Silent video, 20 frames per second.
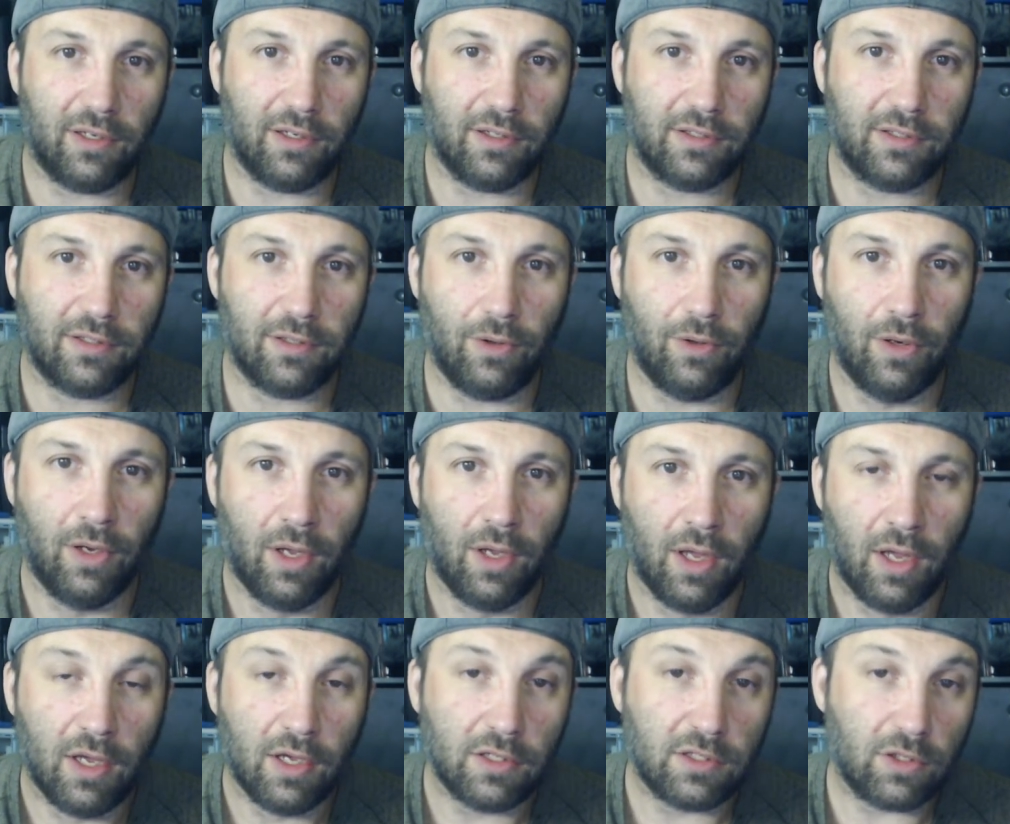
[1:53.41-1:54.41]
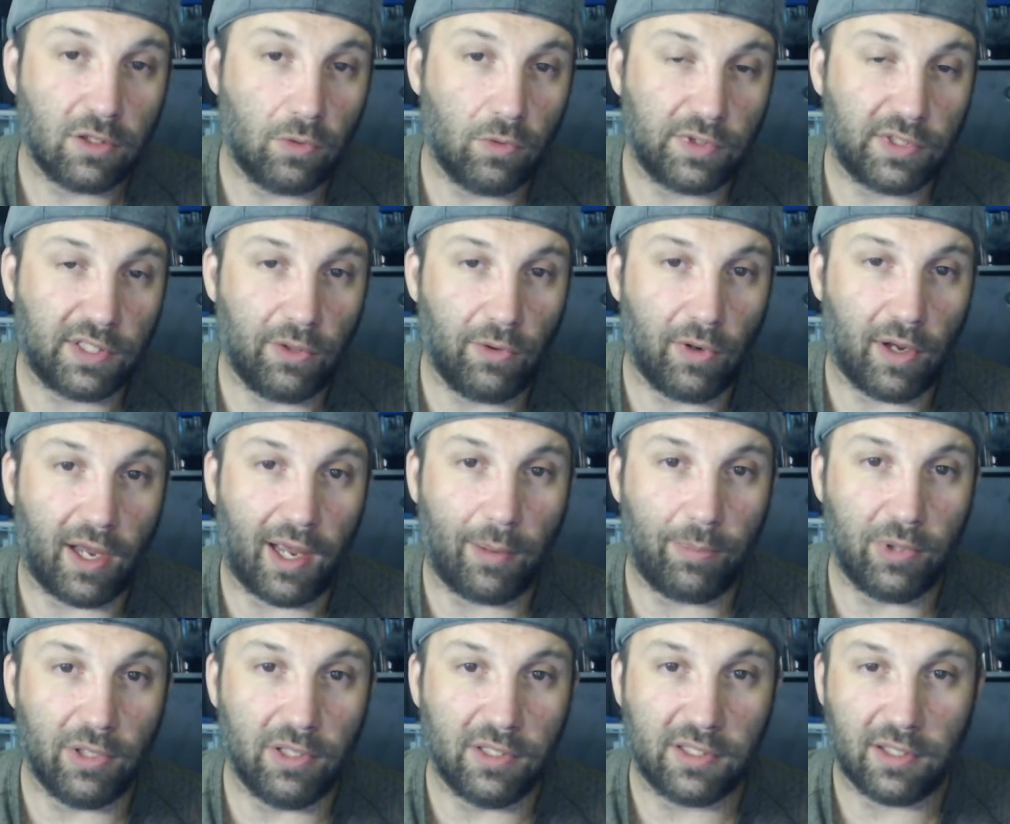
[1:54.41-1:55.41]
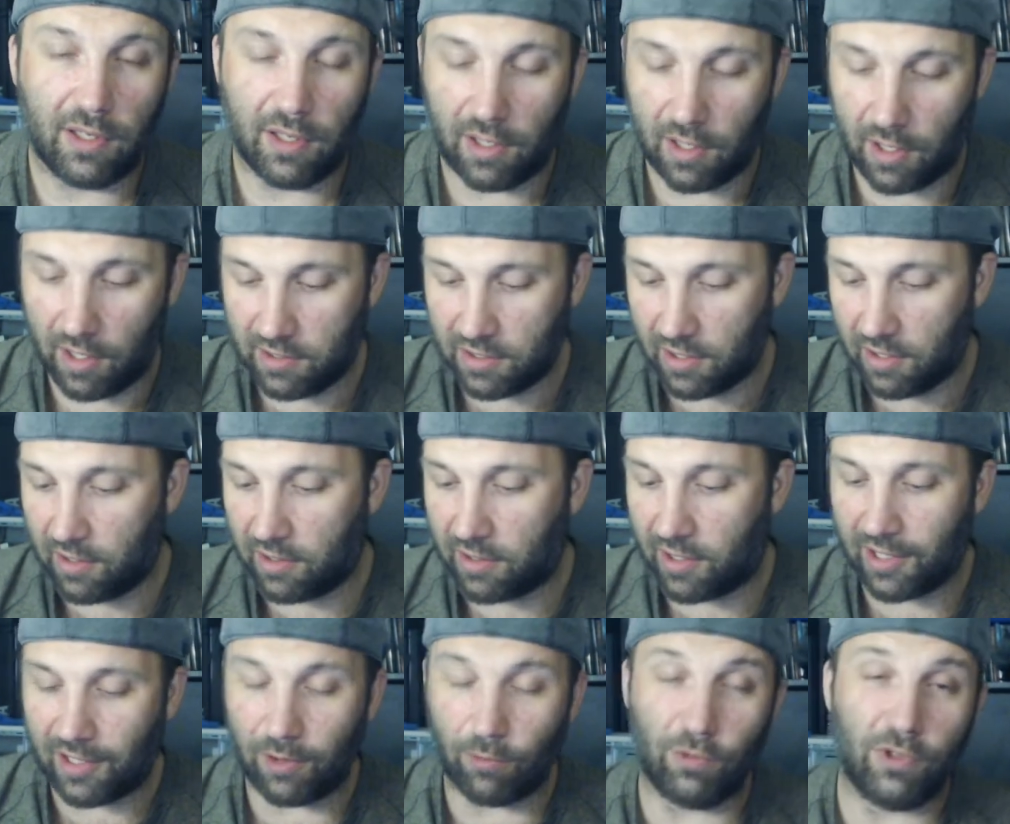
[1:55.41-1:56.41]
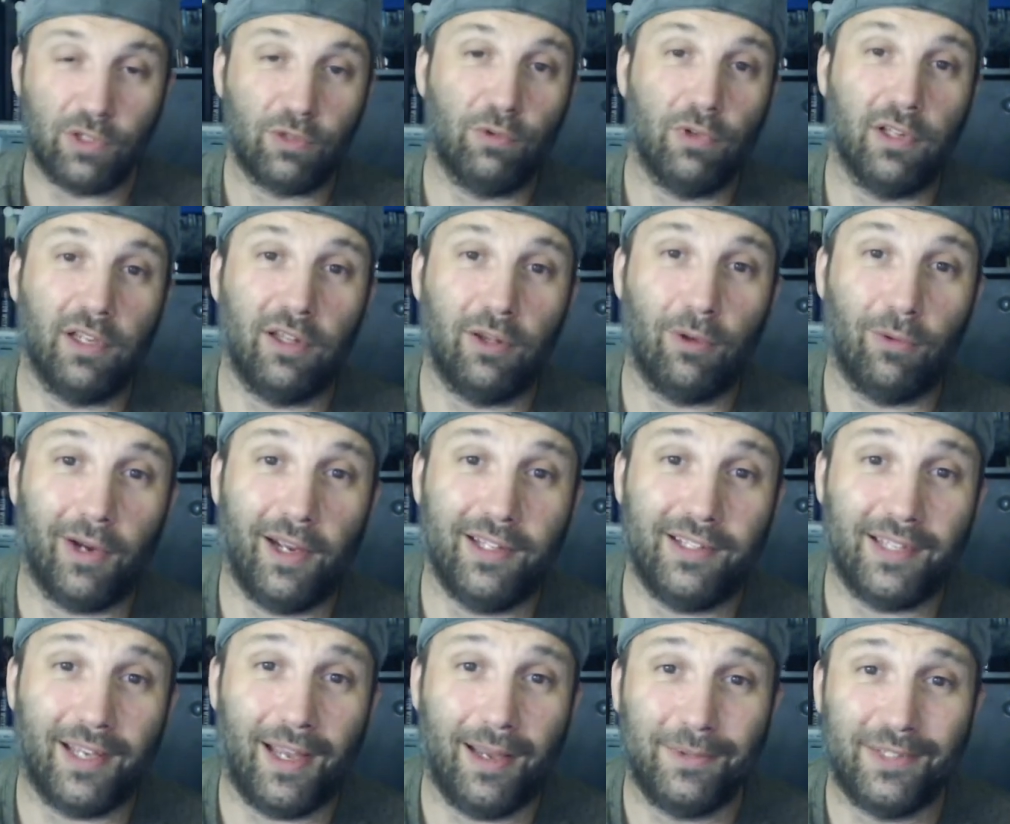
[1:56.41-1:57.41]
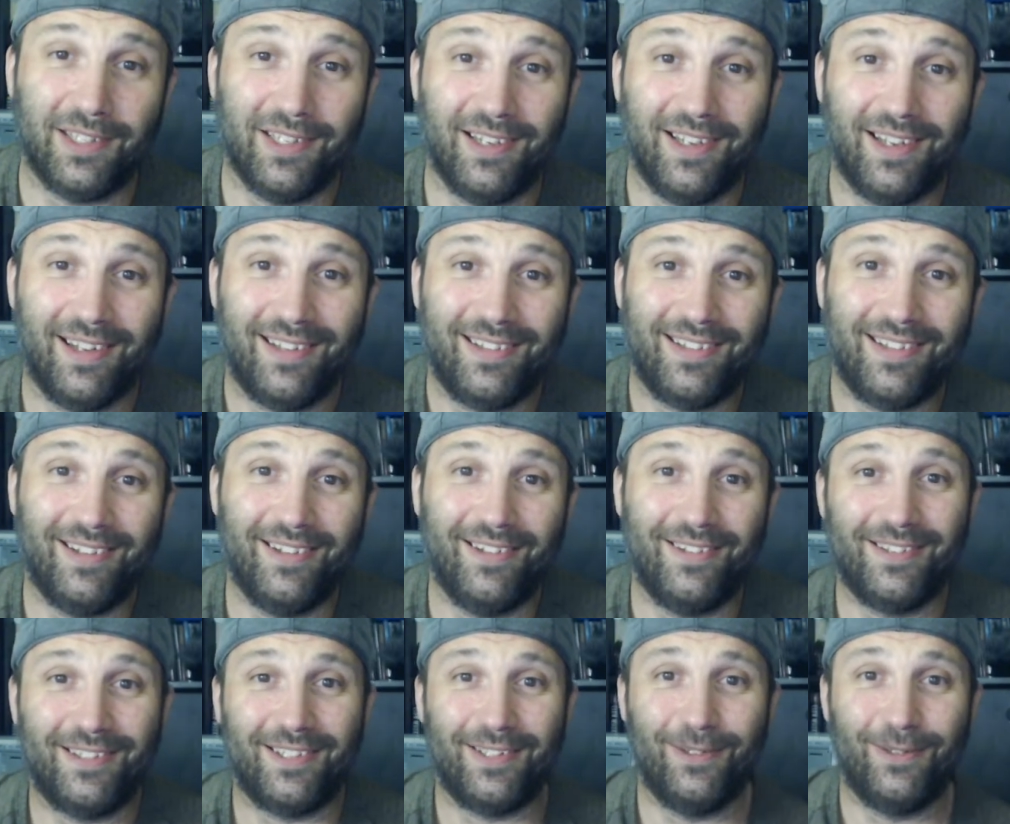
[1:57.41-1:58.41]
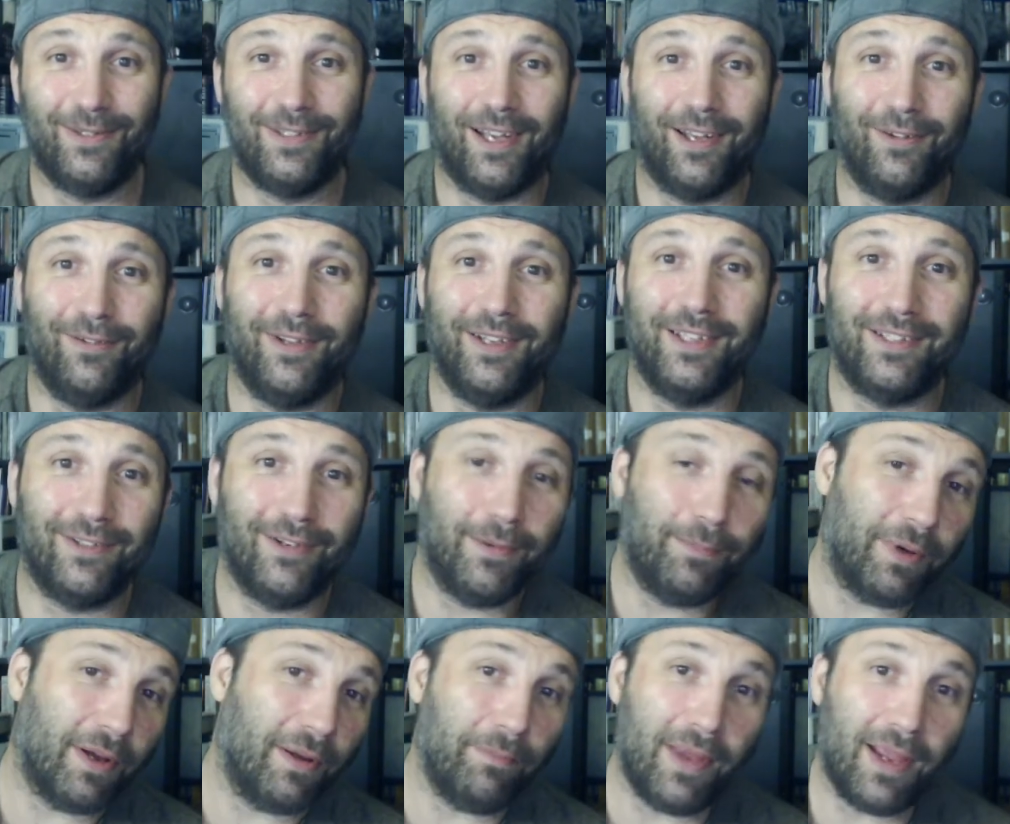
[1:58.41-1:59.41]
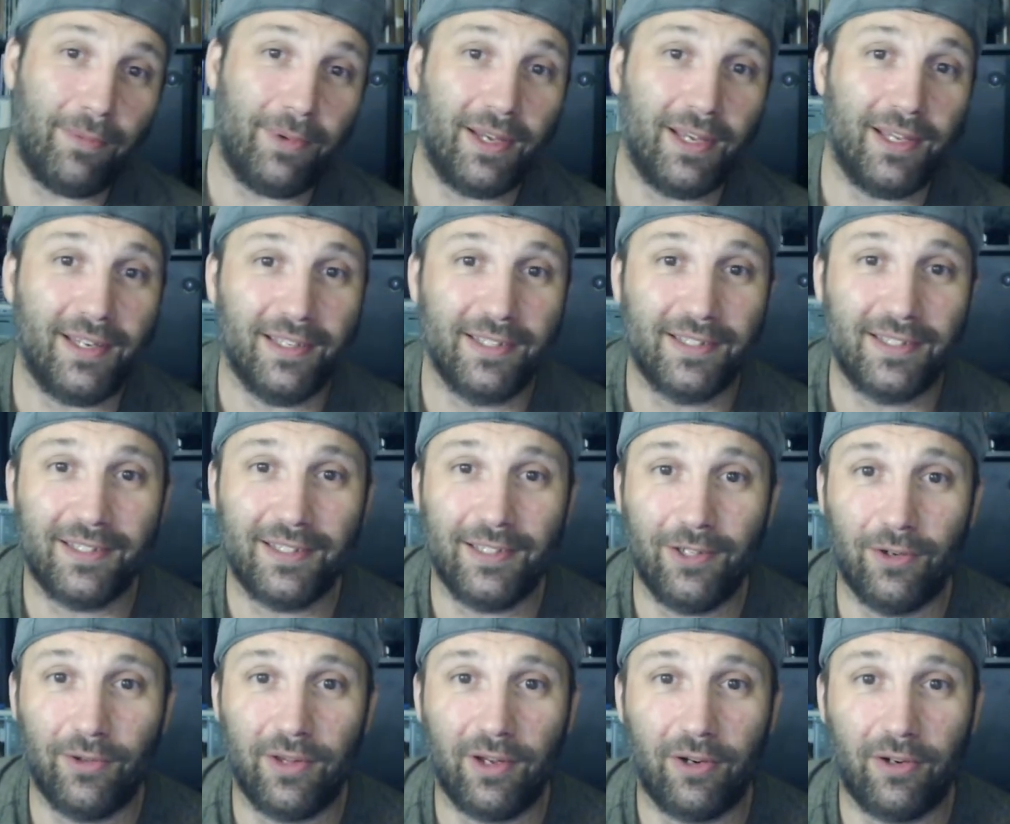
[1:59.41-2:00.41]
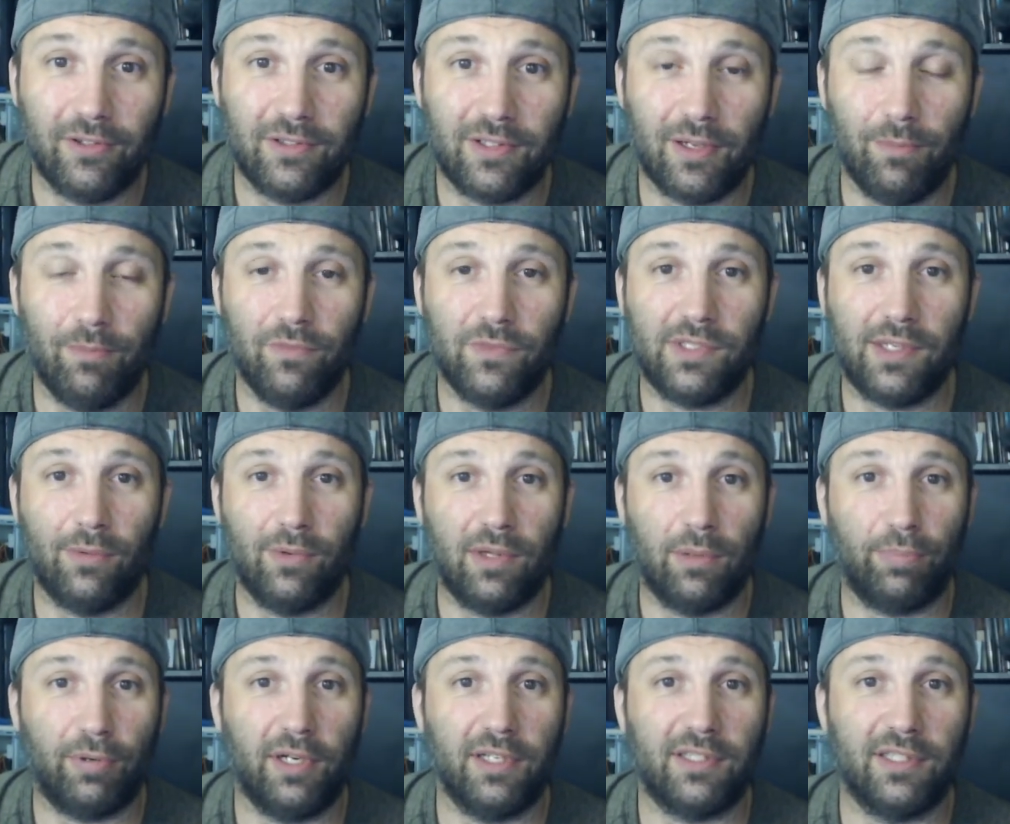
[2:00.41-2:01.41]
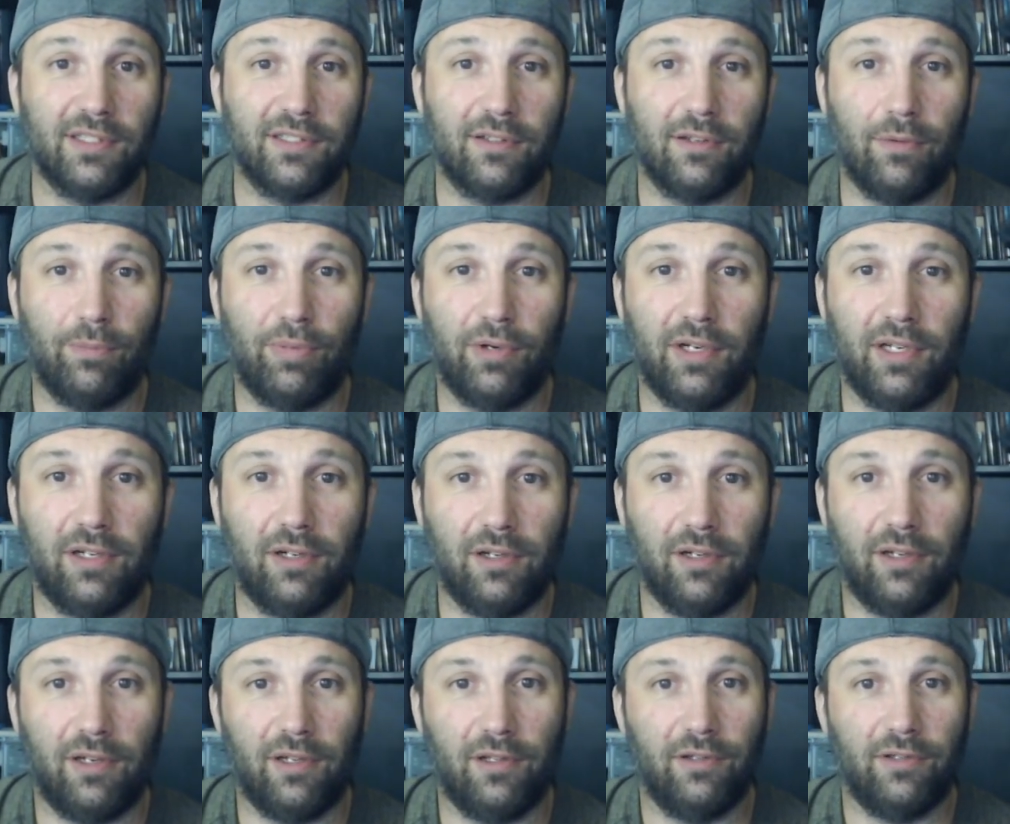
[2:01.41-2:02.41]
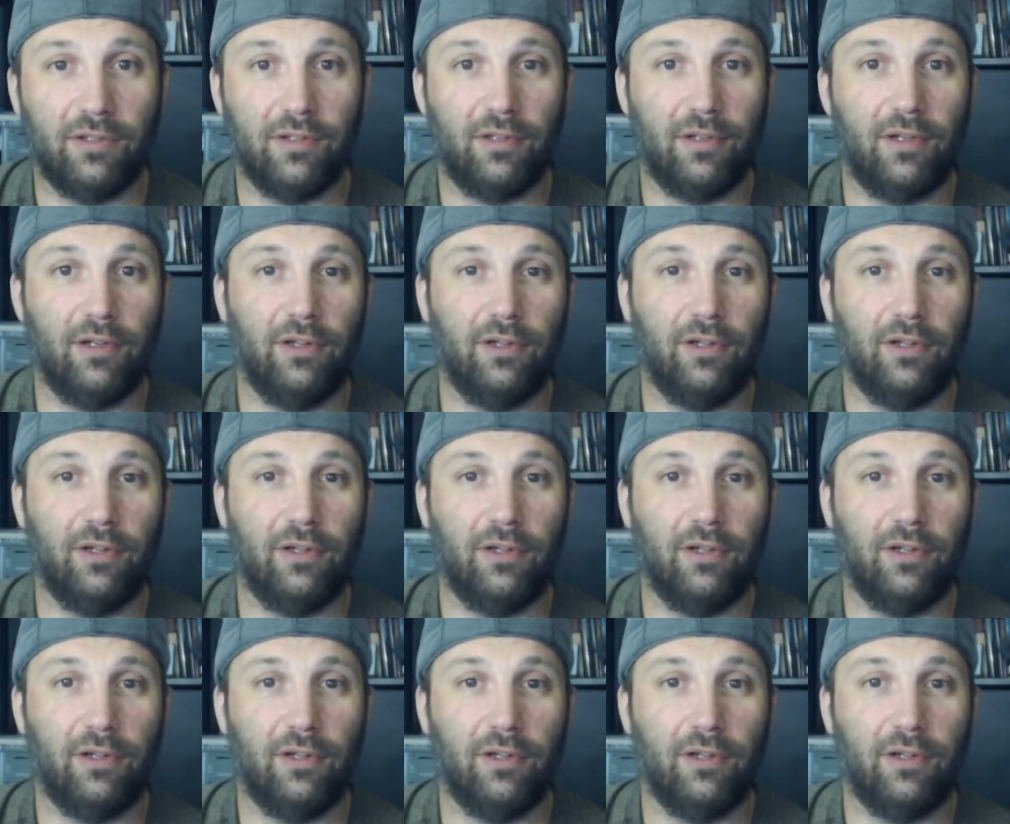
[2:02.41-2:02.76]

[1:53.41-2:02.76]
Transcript: So we'll see what happens. I didn't think it was really the right time to delve into it, but maybe it is. There are some of the pricings that are pretty good on the